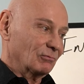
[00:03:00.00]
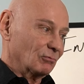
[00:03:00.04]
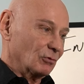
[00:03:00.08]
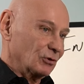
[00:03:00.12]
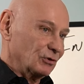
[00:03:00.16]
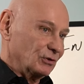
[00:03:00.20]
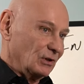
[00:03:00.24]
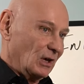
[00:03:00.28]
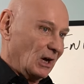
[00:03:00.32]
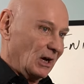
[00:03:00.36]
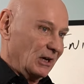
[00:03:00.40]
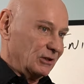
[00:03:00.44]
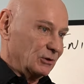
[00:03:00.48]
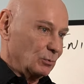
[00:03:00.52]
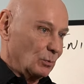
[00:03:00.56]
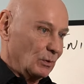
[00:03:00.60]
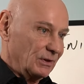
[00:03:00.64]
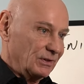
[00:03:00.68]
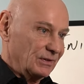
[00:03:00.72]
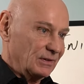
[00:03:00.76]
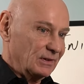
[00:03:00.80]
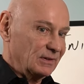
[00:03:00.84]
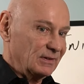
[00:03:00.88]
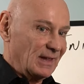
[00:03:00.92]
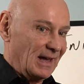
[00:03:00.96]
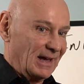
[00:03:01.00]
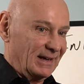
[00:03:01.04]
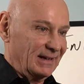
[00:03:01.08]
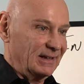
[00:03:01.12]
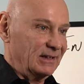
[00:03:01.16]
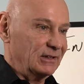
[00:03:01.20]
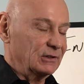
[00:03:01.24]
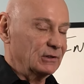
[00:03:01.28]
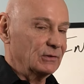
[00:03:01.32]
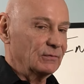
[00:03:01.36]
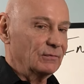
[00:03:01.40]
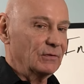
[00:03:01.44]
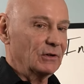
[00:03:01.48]
resides with that
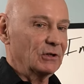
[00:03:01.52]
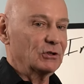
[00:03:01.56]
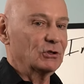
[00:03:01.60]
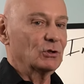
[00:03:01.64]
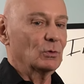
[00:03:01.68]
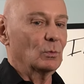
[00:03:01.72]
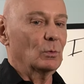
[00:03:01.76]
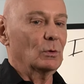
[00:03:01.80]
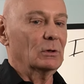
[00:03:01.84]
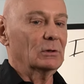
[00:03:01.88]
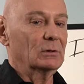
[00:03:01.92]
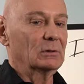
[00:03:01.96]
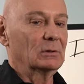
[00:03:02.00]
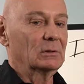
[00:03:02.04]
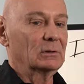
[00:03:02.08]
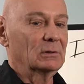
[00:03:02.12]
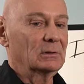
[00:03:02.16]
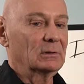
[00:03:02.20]
individual.